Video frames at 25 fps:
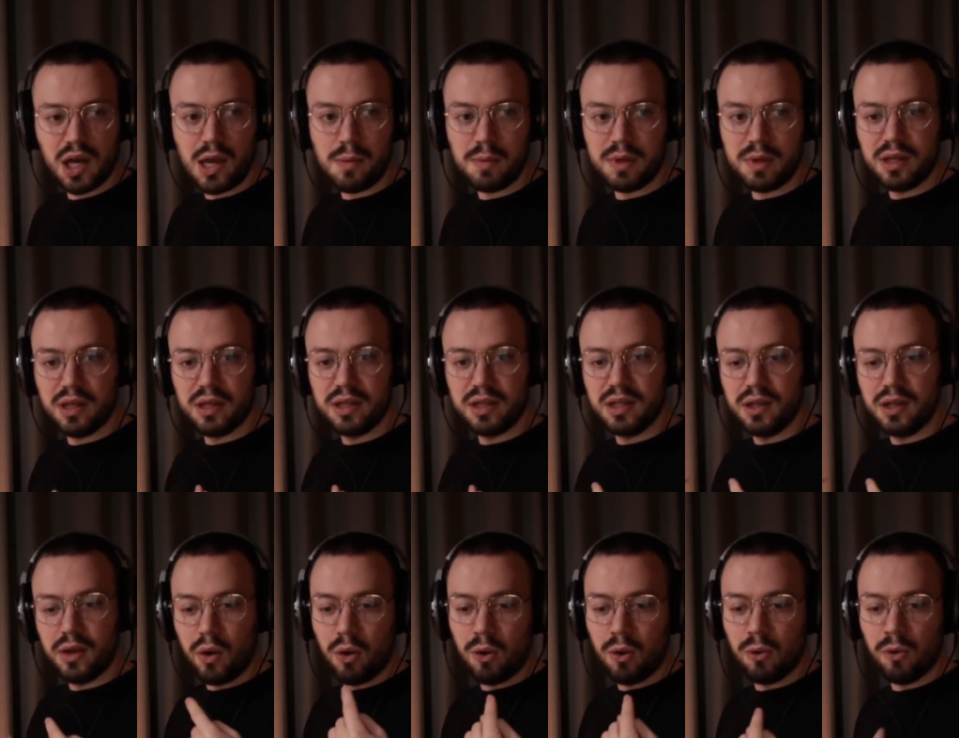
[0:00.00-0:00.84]
I mean,
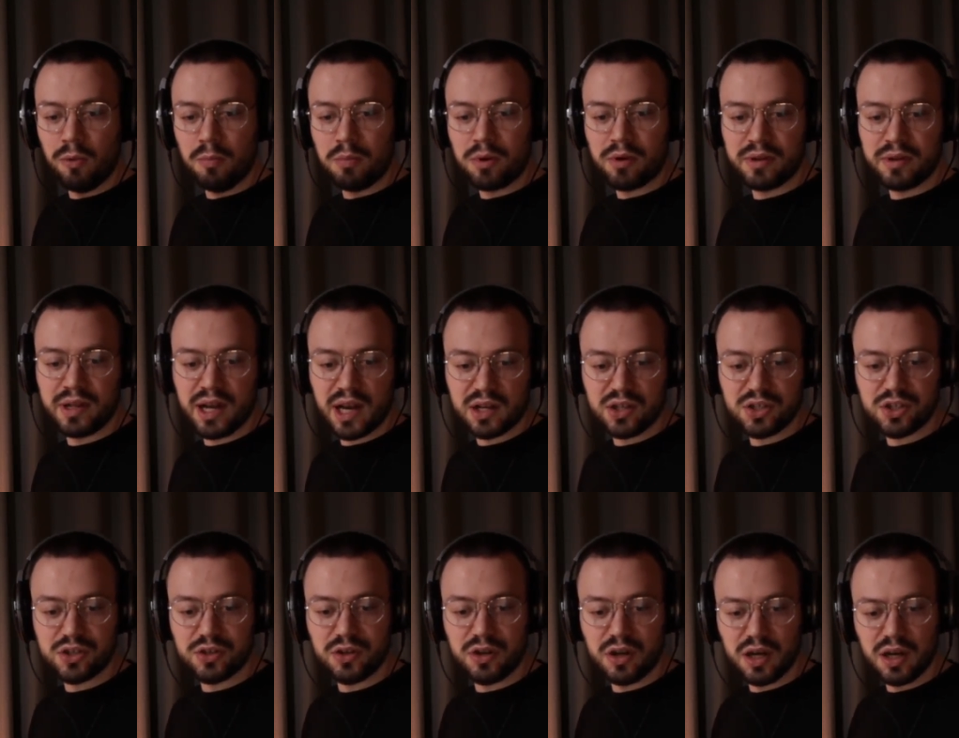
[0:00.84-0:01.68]
the whole
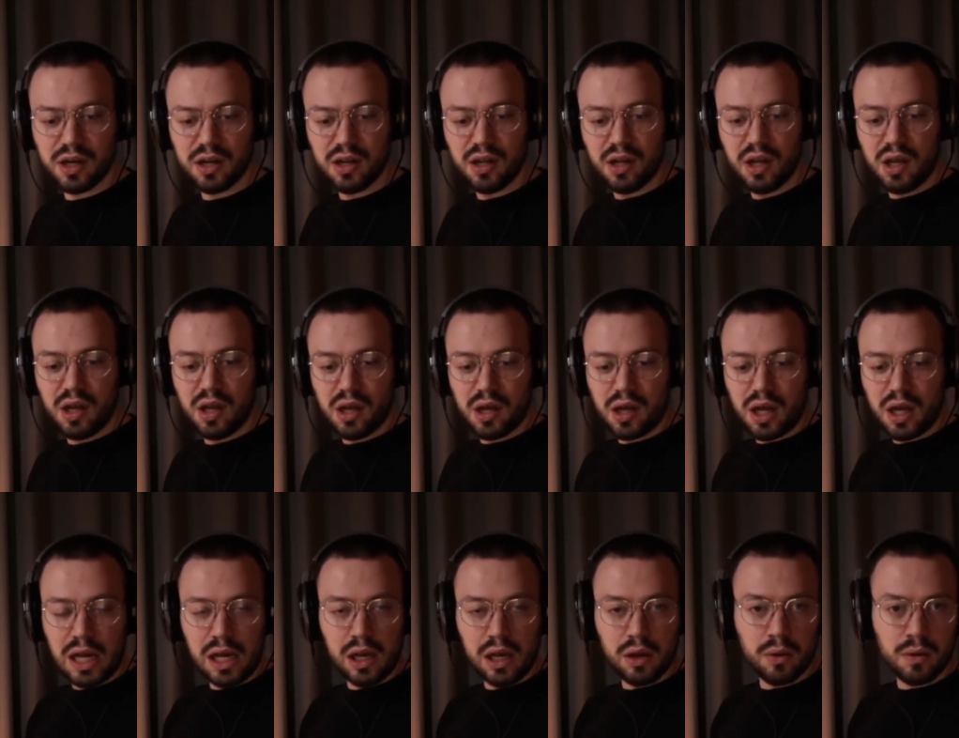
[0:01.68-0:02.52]
production
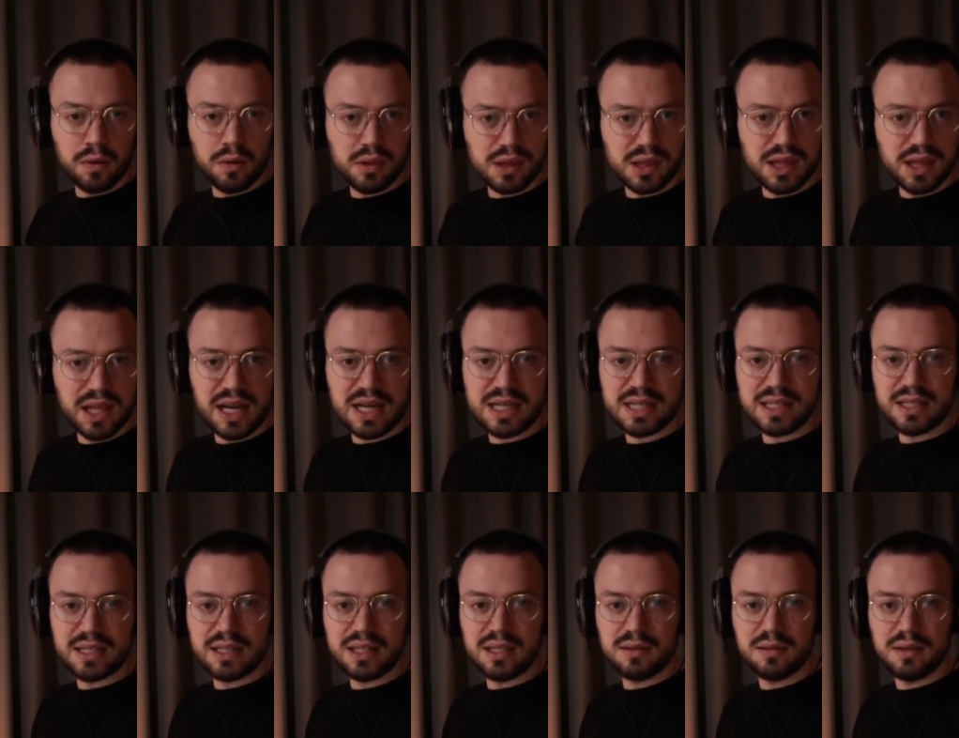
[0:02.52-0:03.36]
alone
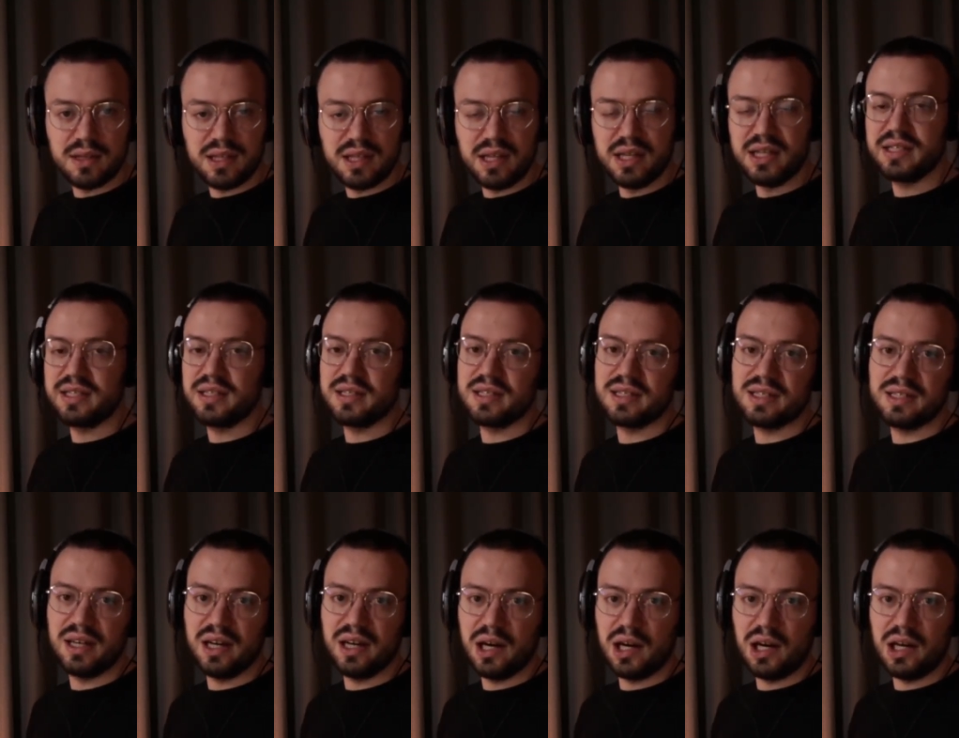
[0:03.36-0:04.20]
doesn't
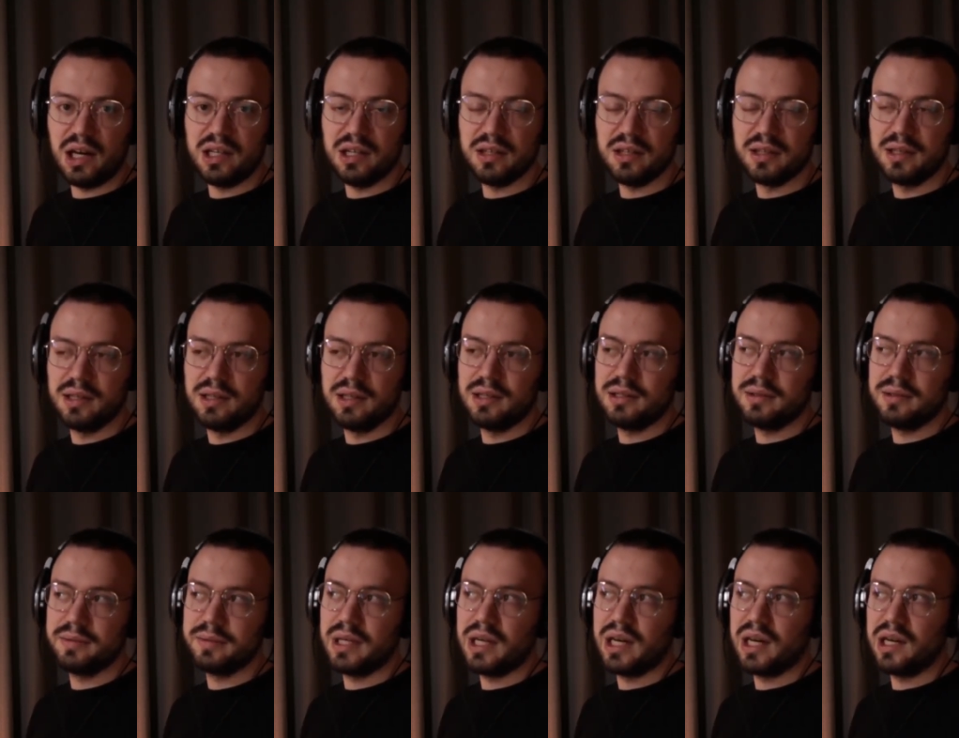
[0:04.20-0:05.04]
necessarily
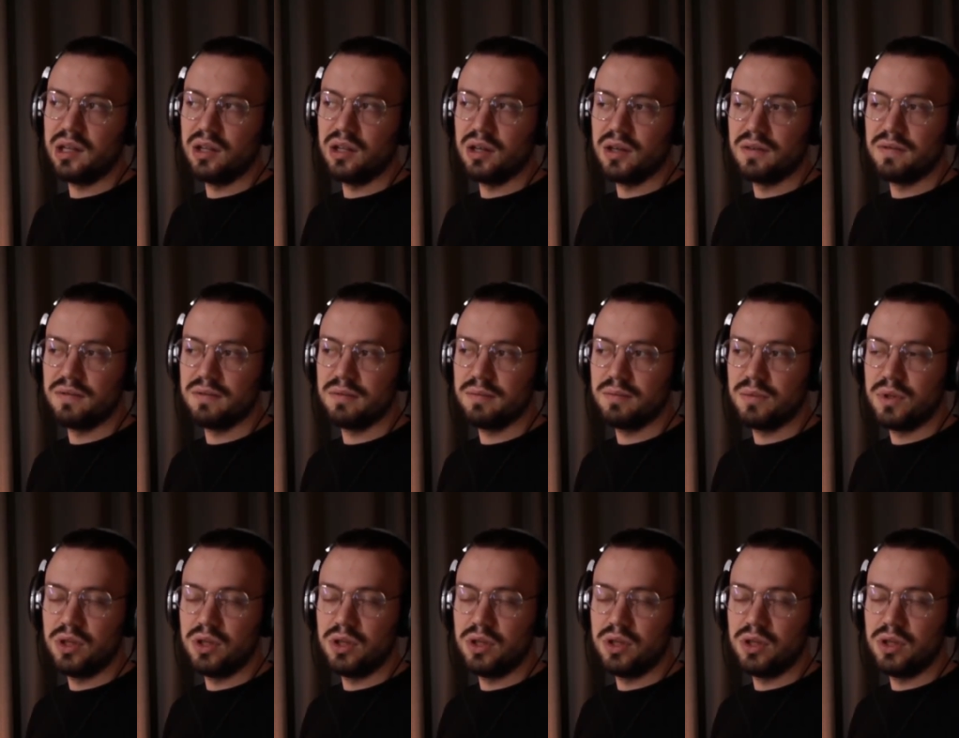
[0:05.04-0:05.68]
kind of